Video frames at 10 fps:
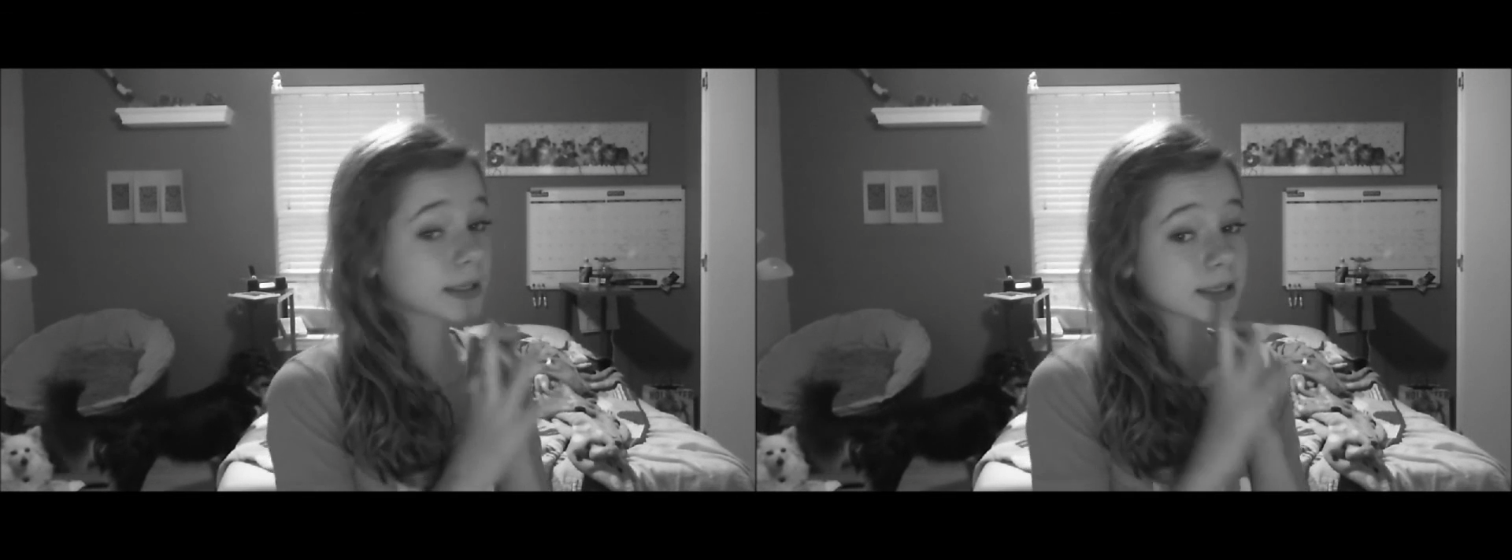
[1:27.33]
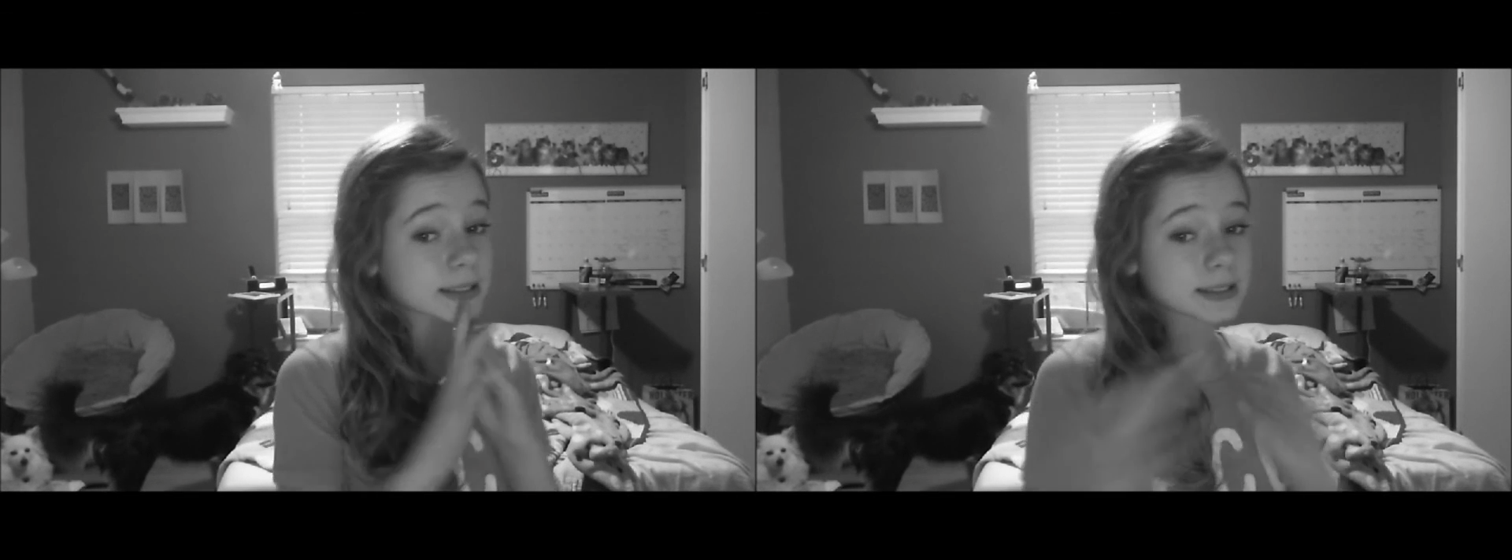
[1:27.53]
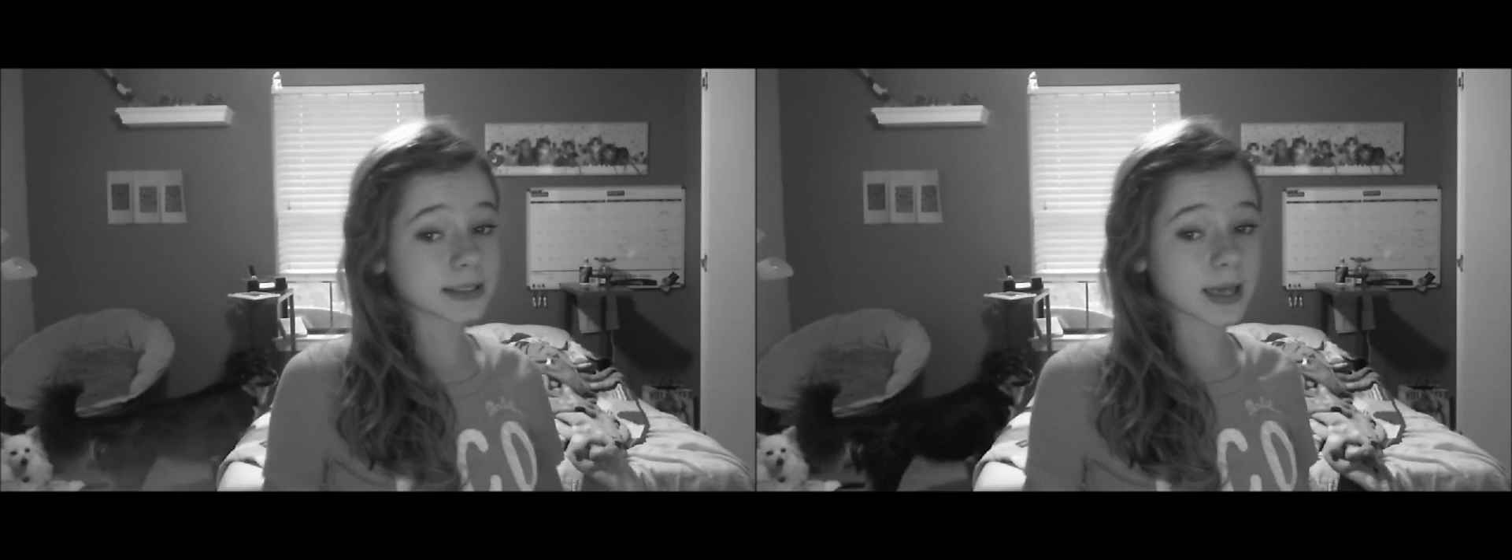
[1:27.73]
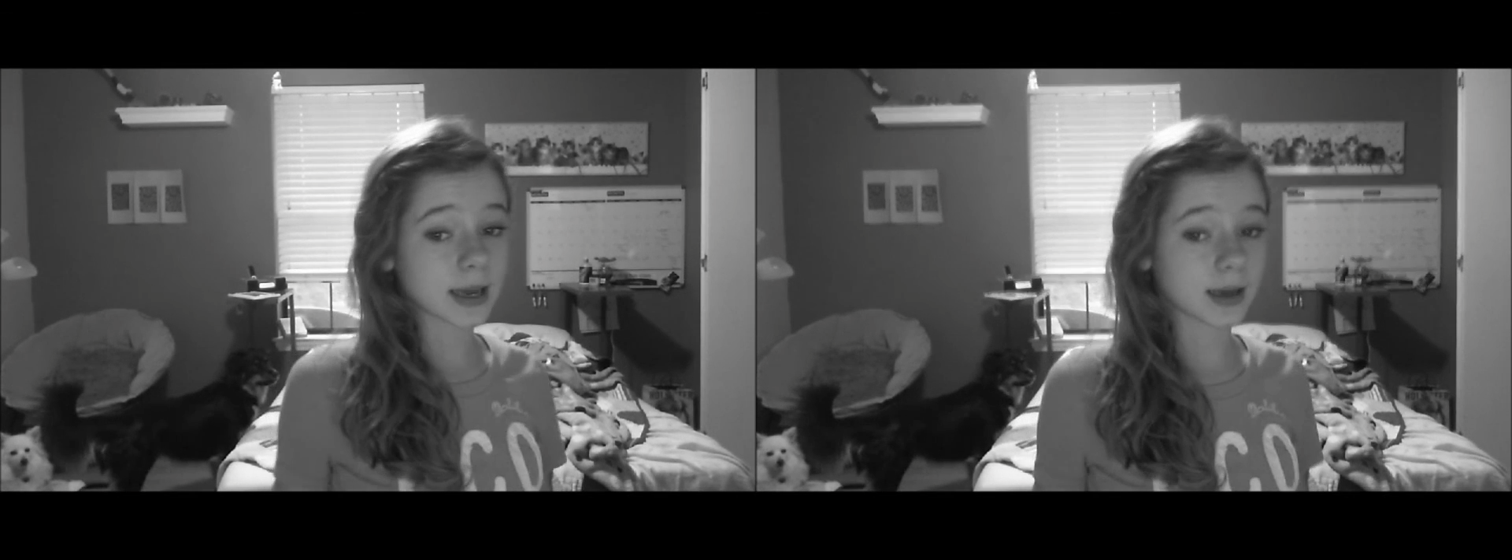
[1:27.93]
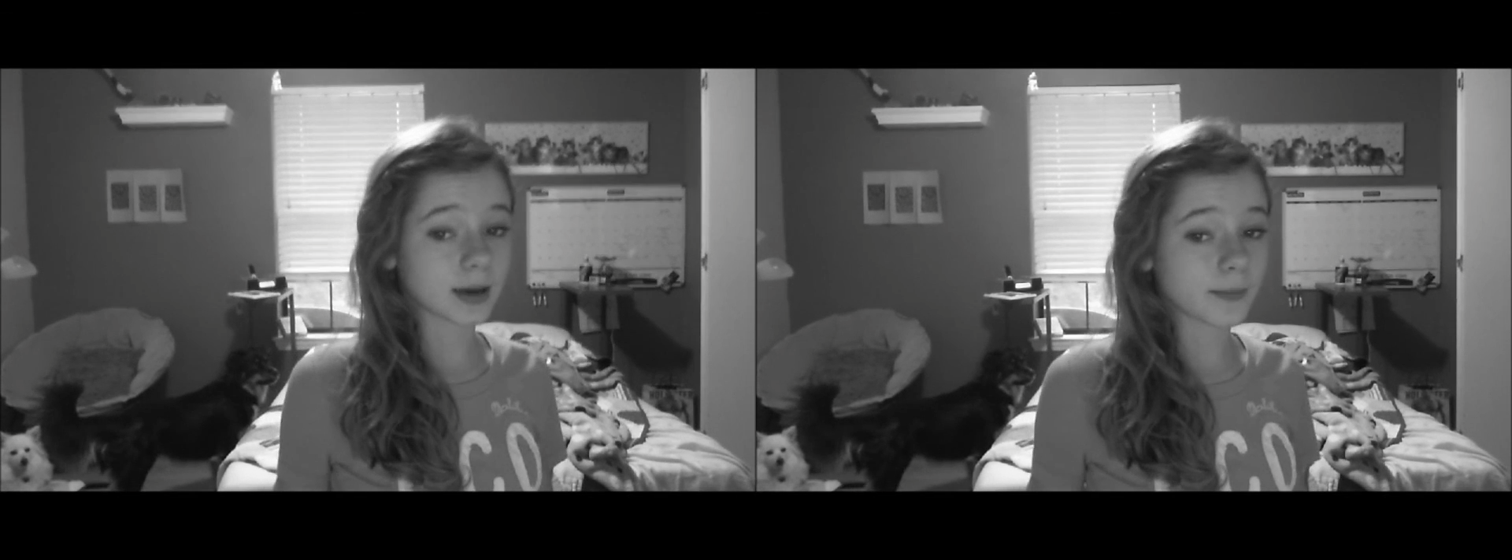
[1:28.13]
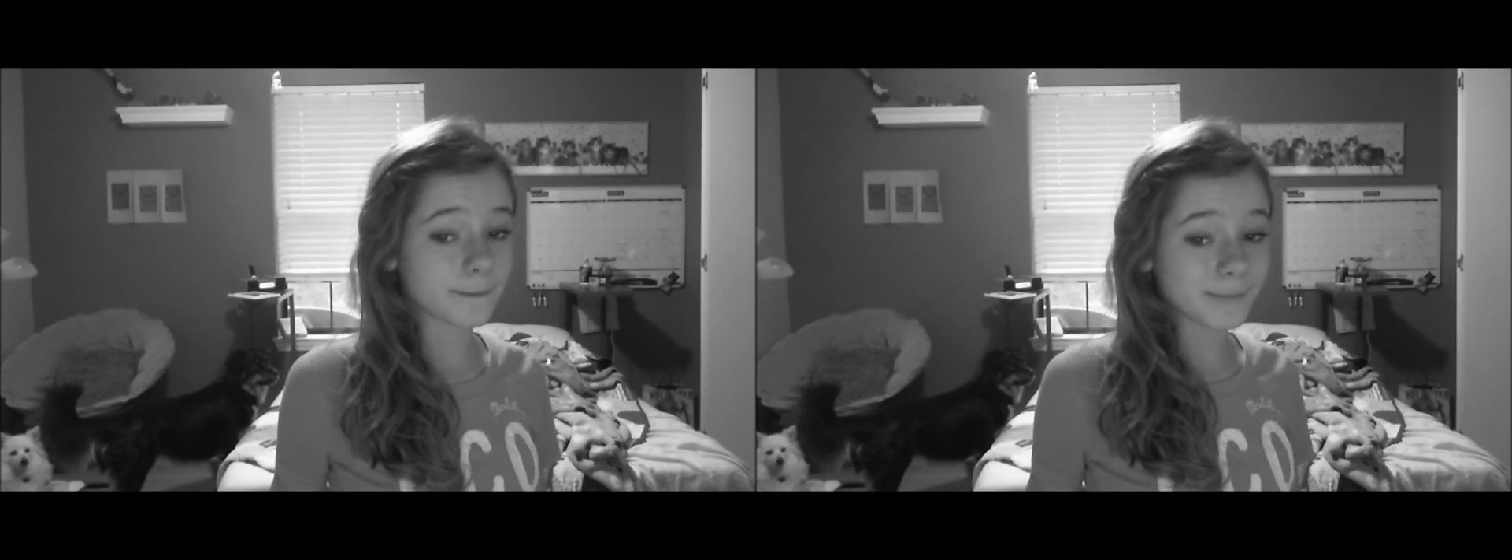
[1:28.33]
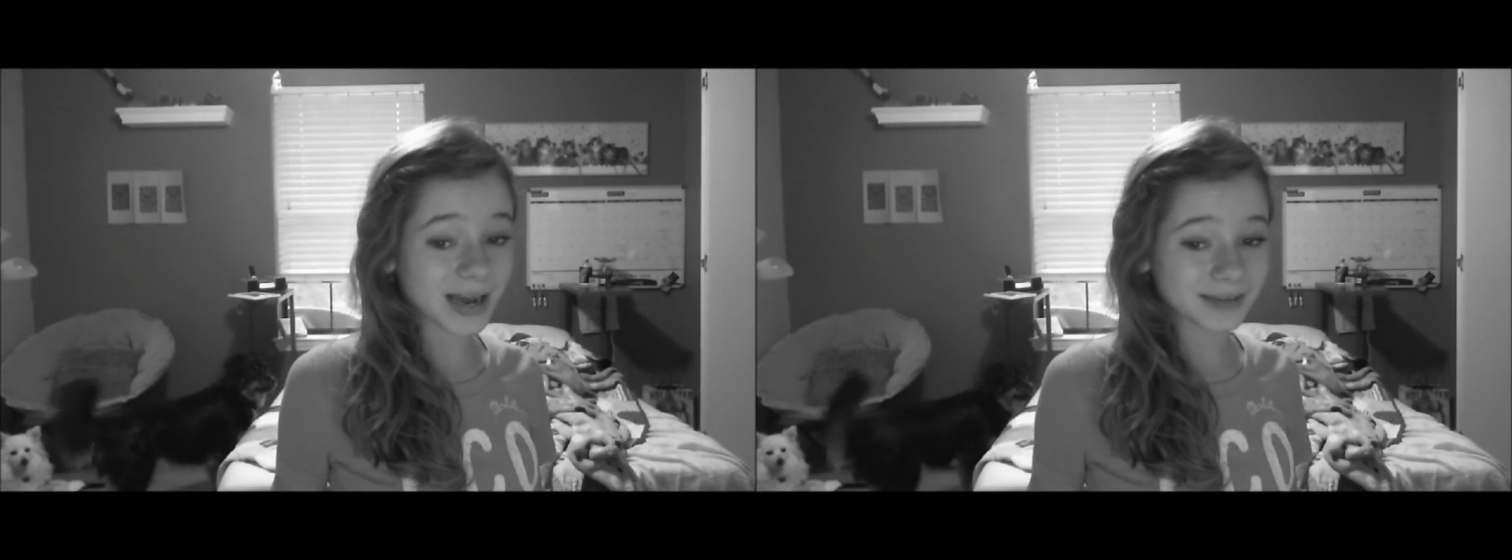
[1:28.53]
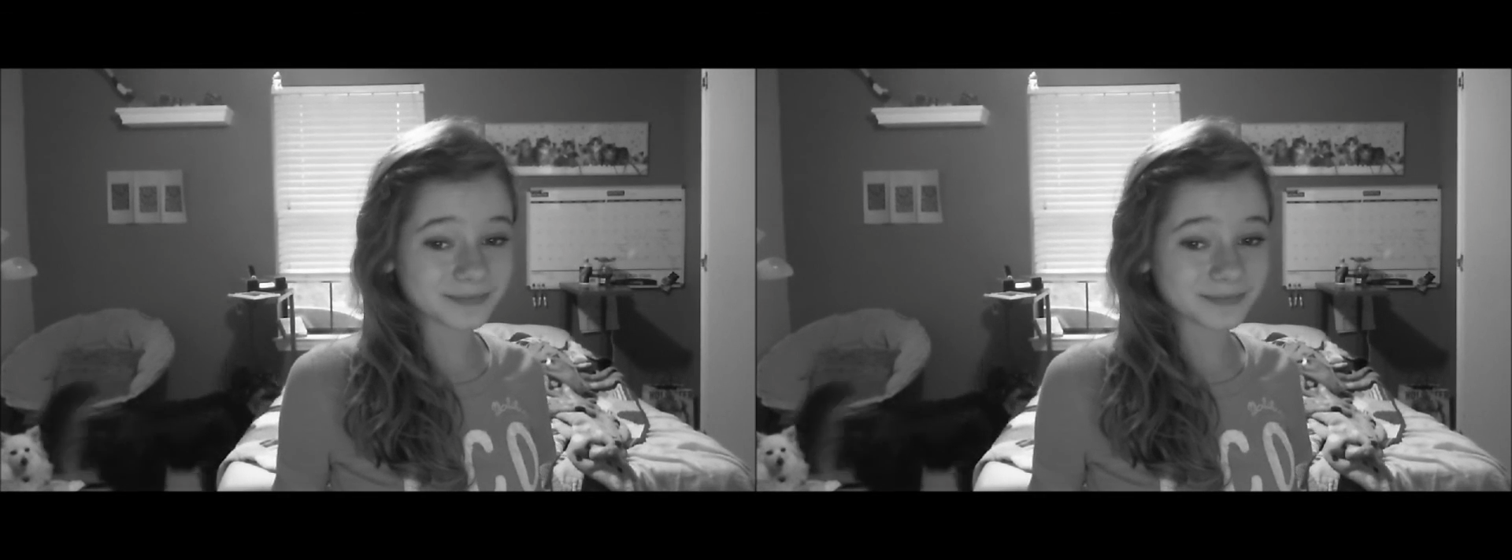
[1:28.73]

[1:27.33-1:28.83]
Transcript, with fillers: this, and bye.